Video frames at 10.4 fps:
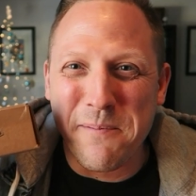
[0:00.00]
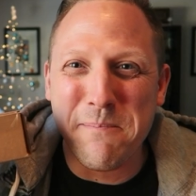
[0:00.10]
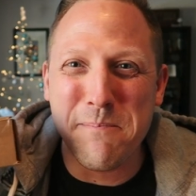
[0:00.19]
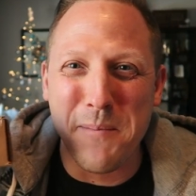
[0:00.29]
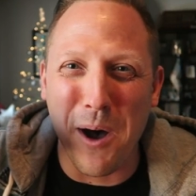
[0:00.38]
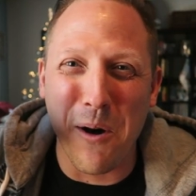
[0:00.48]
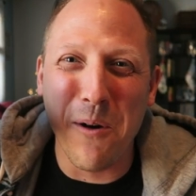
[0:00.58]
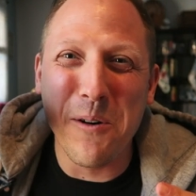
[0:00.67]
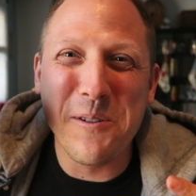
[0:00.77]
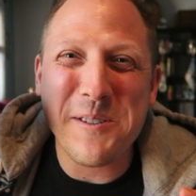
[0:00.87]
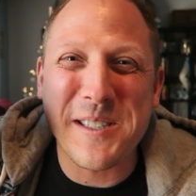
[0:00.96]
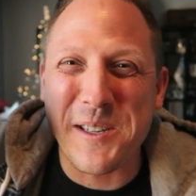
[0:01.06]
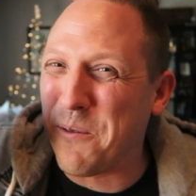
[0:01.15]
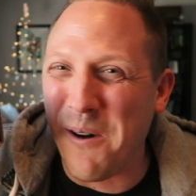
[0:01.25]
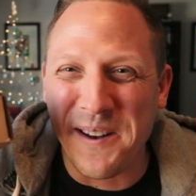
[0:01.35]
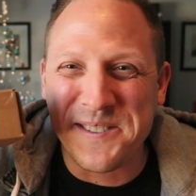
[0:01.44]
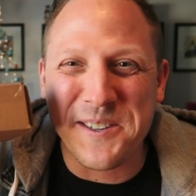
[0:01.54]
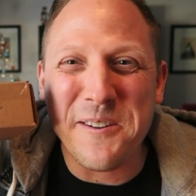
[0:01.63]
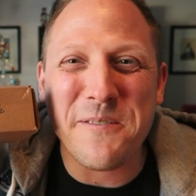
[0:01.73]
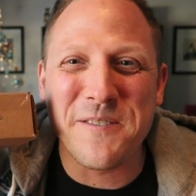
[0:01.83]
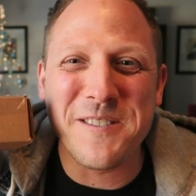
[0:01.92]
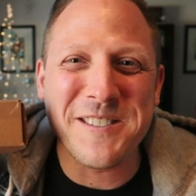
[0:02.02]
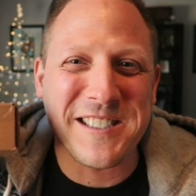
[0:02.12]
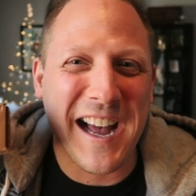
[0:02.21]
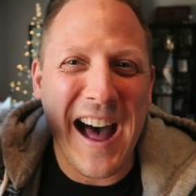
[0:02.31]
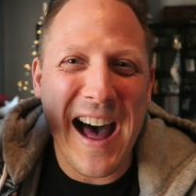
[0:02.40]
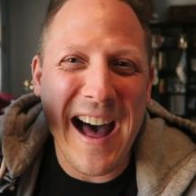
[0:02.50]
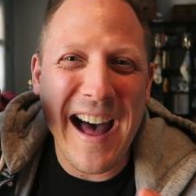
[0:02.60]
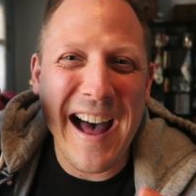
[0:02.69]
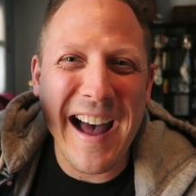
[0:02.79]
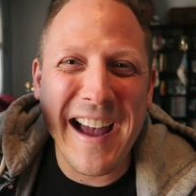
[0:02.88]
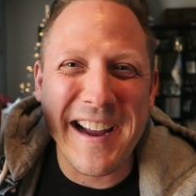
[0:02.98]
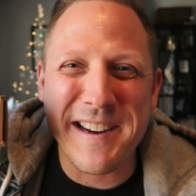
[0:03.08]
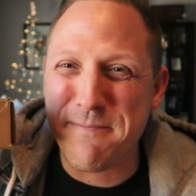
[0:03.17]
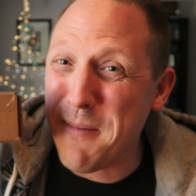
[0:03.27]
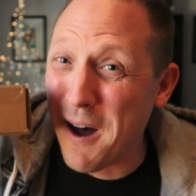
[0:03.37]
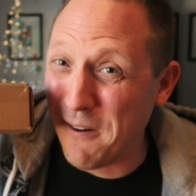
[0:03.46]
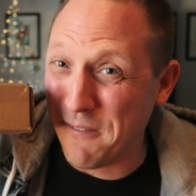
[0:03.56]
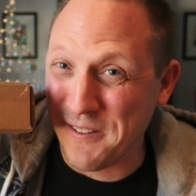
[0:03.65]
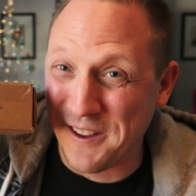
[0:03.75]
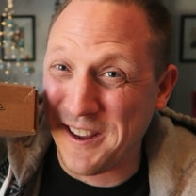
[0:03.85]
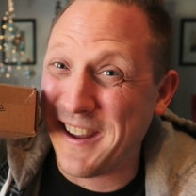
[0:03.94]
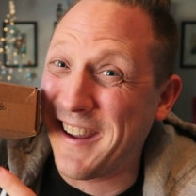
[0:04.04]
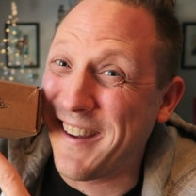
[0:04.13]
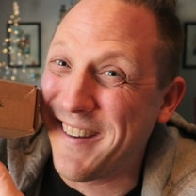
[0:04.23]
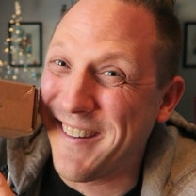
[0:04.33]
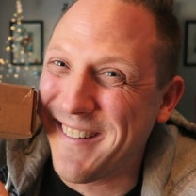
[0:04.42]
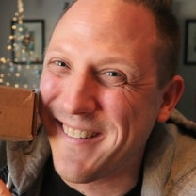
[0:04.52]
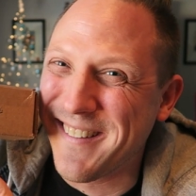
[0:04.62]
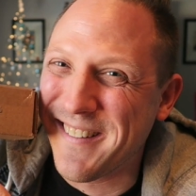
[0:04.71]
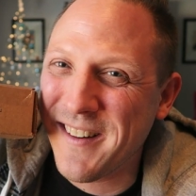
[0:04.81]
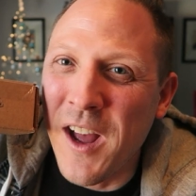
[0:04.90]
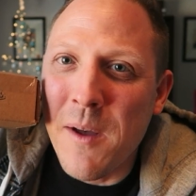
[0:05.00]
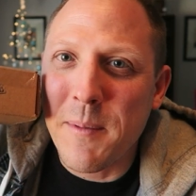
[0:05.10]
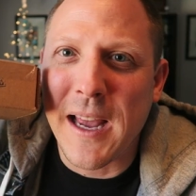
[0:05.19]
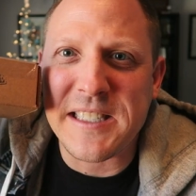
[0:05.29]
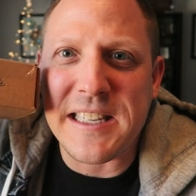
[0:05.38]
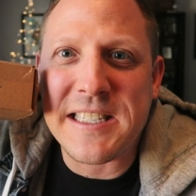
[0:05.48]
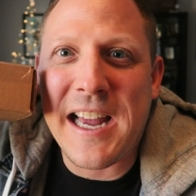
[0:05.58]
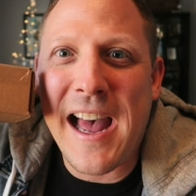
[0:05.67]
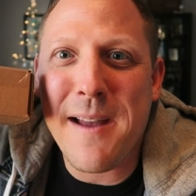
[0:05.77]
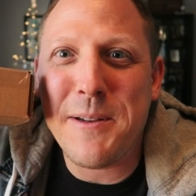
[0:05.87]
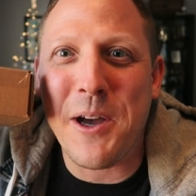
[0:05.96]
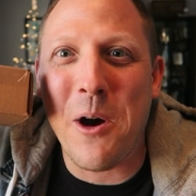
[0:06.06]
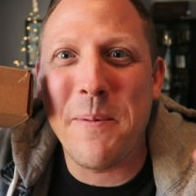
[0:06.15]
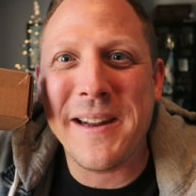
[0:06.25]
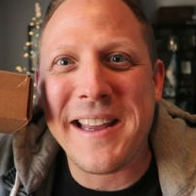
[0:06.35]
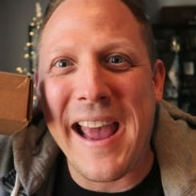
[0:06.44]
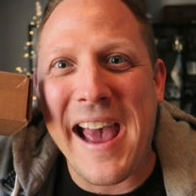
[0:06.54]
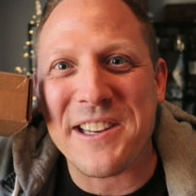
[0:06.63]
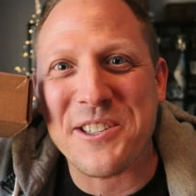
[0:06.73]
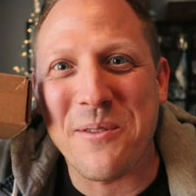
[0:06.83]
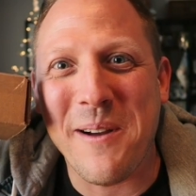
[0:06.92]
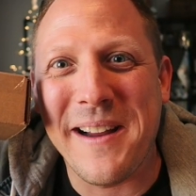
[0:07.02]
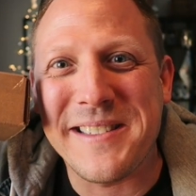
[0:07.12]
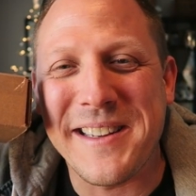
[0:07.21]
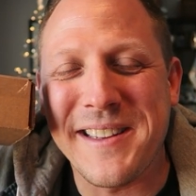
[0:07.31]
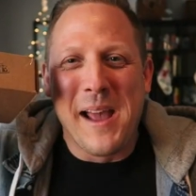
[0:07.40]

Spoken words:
the most wonderful time of the year because it's time to open a cache crate.